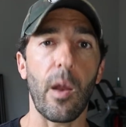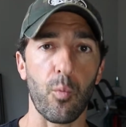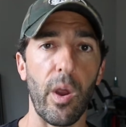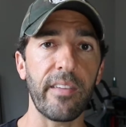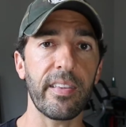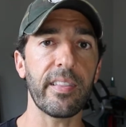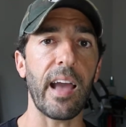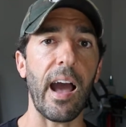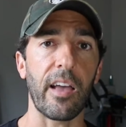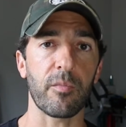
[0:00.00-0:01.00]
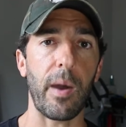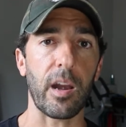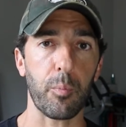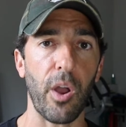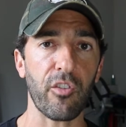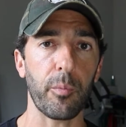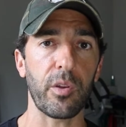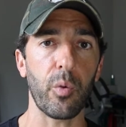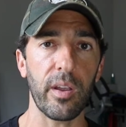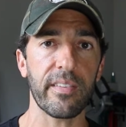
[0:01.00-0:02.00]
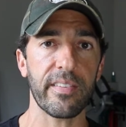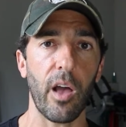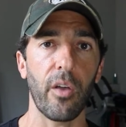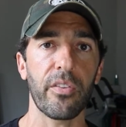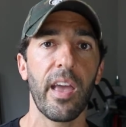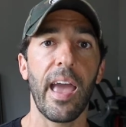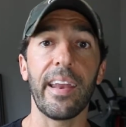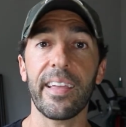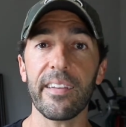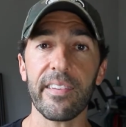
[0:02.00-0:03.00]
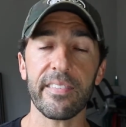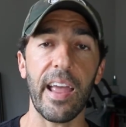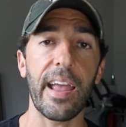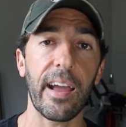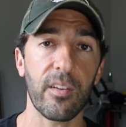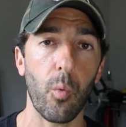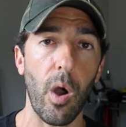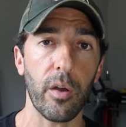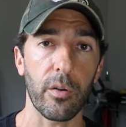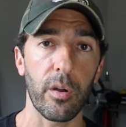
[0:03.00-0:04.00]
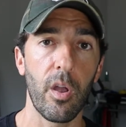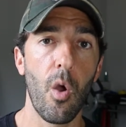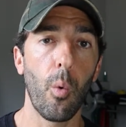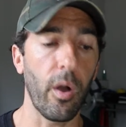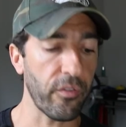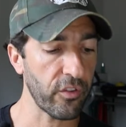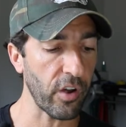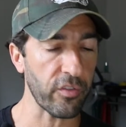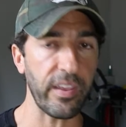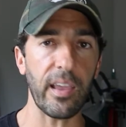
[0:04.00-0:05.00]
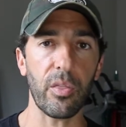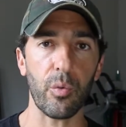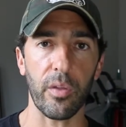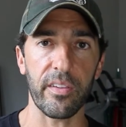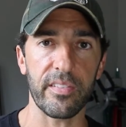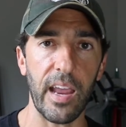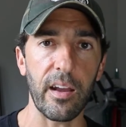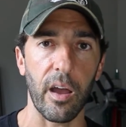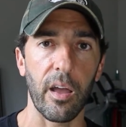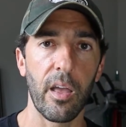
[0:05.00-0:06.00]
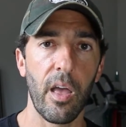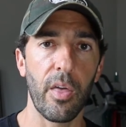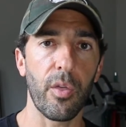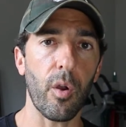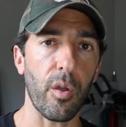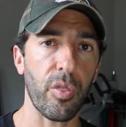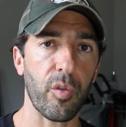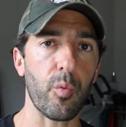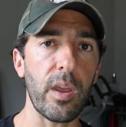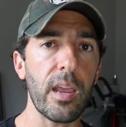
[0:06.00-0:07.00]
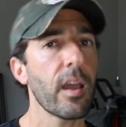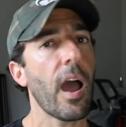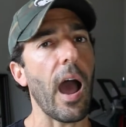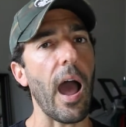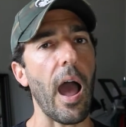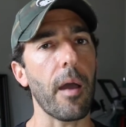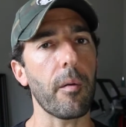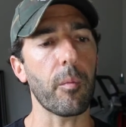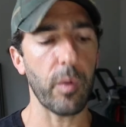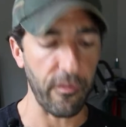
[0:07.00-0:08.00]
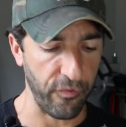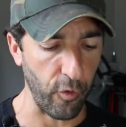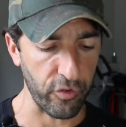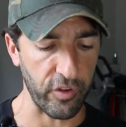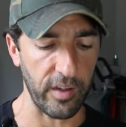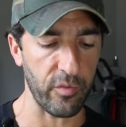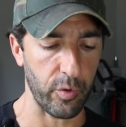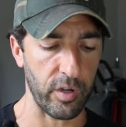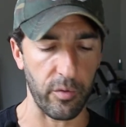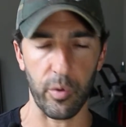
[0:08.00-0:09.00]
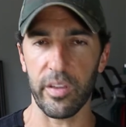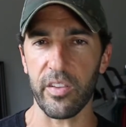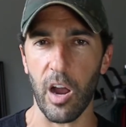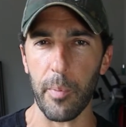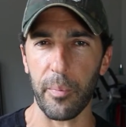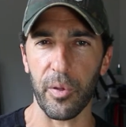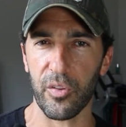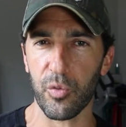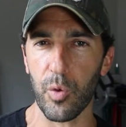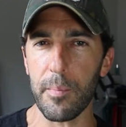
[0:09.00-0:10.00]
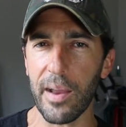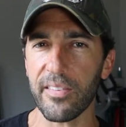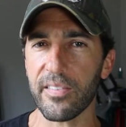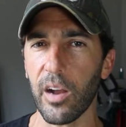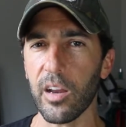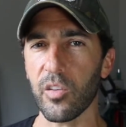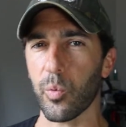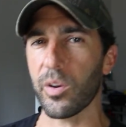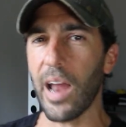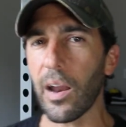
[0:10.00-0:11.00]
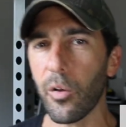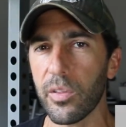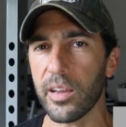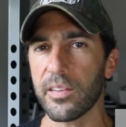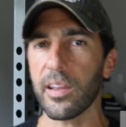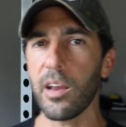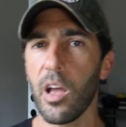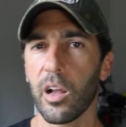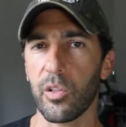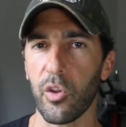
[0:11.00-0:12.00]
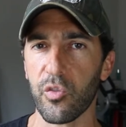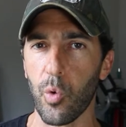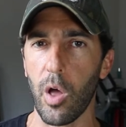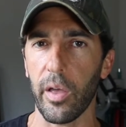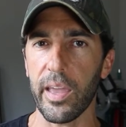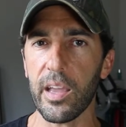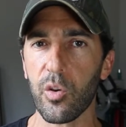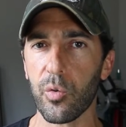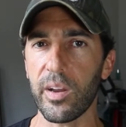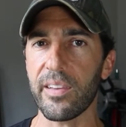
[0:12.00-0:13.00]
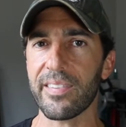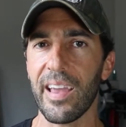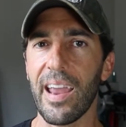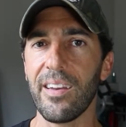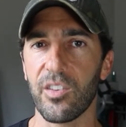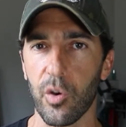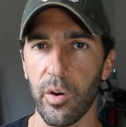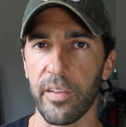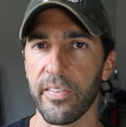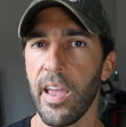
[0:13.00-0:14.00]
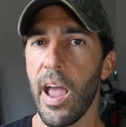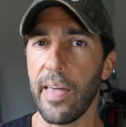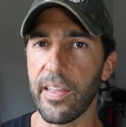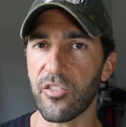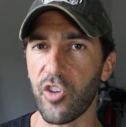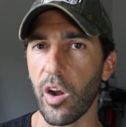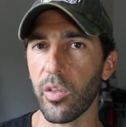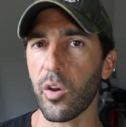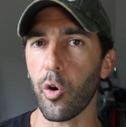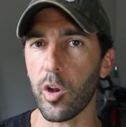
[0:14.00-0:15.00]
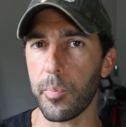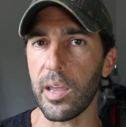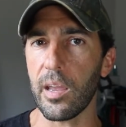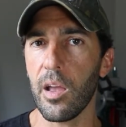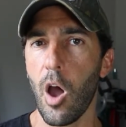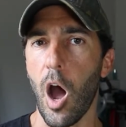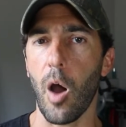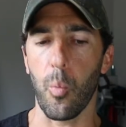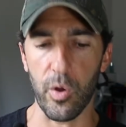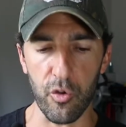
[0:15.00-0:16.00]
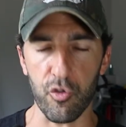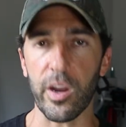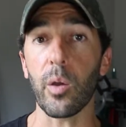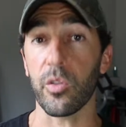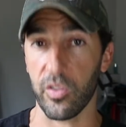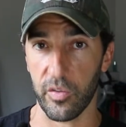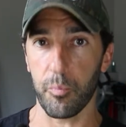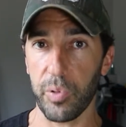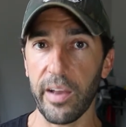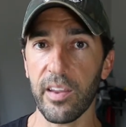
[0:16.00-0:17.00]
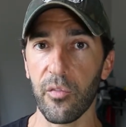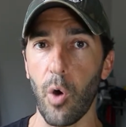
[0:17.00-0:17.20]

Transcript: and raising the osmotic pressure between cells. And it gives us to hang on to water. Well, if you start digging through all this data, there are three, we have four studies we're gonna really talk about, but there's three main studies where not only did glycerol increase endurance, and that's generally going to be when you drink it with plenty of